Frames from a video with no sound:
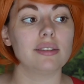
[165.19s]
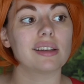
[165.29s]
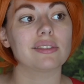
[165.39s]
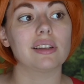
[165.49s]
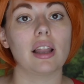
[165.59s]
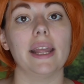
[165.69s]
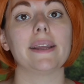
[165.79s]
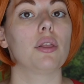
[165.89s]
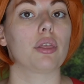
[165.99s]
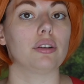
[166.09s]
Does it like
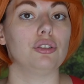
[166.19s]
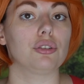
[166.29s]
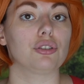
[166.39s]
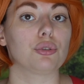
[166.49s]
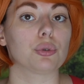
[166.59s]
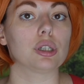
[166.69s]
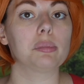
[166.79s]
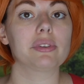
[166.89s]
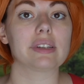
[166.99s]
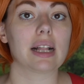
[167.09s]

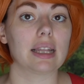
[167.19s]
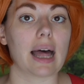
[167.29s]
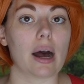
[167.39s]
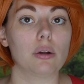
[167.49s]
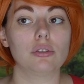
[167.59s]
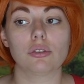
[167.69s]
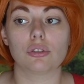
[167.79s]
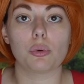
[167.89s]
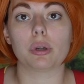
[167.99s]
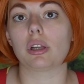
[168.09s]
thunderstorms and clouds? So
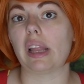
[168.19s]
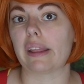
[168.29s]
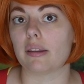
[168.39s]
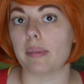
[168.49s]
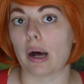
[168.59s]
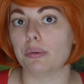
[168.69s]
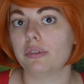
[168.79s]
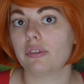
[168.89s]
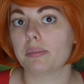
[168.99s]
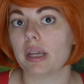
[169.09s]
would it like the
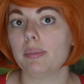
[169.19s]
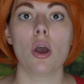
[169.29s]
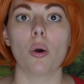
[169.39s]
mountains maybe?